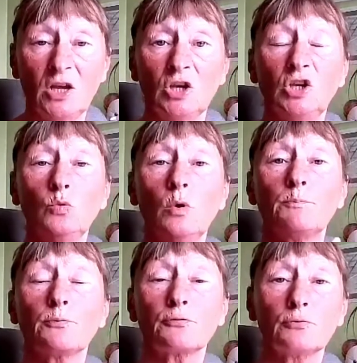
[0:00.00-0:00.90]
you
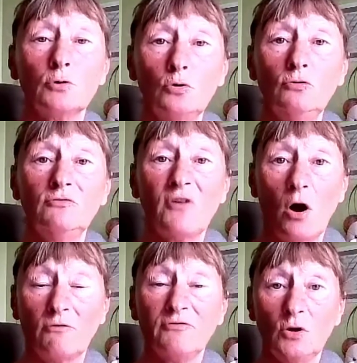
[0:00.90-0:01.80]
approve
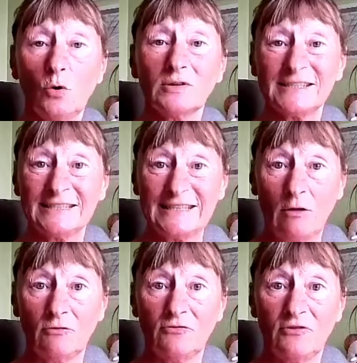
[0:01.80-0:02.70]
of
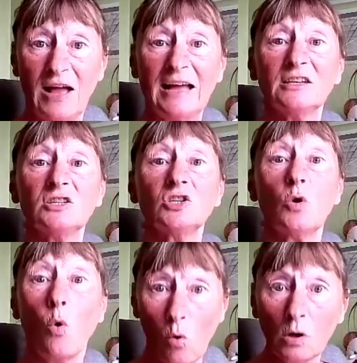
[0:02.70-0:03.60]
yourself and
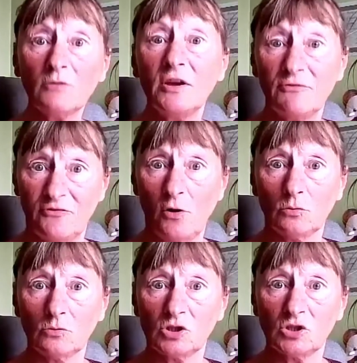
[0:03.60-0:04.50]
all of your
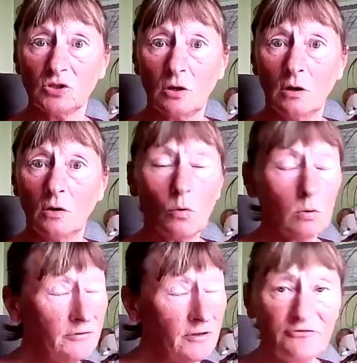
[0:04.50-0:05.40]
faults,
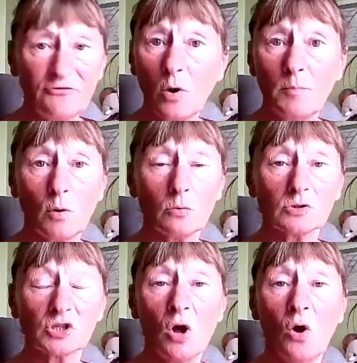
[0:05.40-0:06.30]
all of your
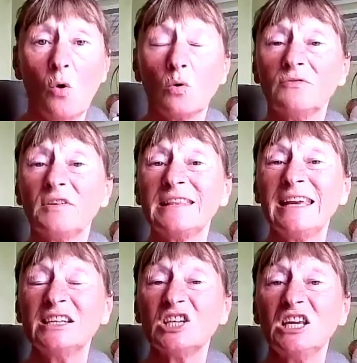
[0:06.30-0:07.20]
foibles, all of the
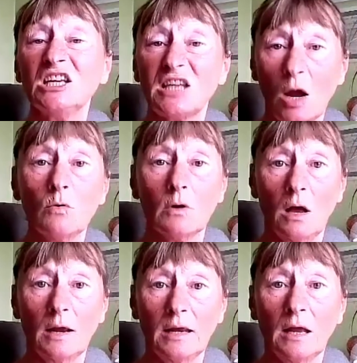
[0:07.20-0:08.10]
things that you don't
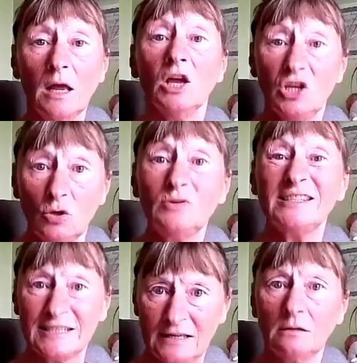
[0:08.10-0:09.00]
like, you
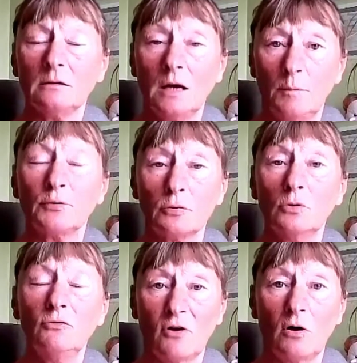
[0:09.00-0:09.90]
still
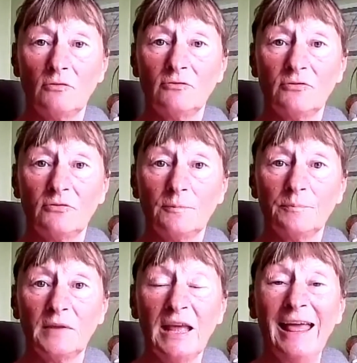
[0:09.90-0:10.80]
approve of,
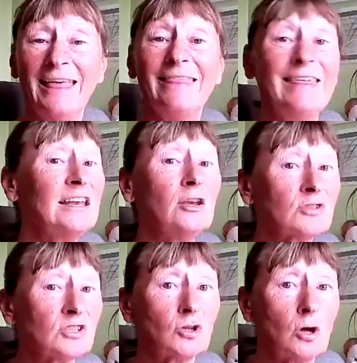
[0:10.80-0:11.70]
then you'll
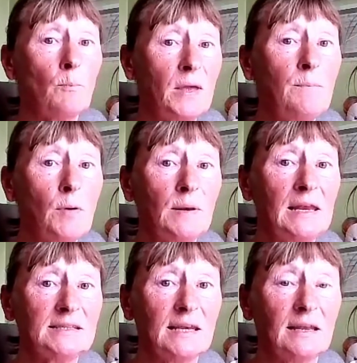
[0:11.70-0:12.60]
stop people
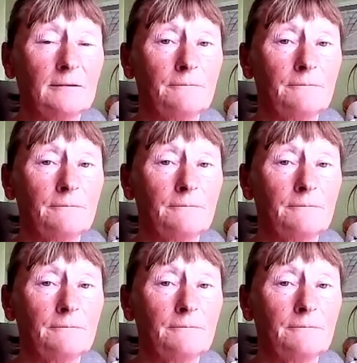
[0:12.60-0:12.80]
pleasing.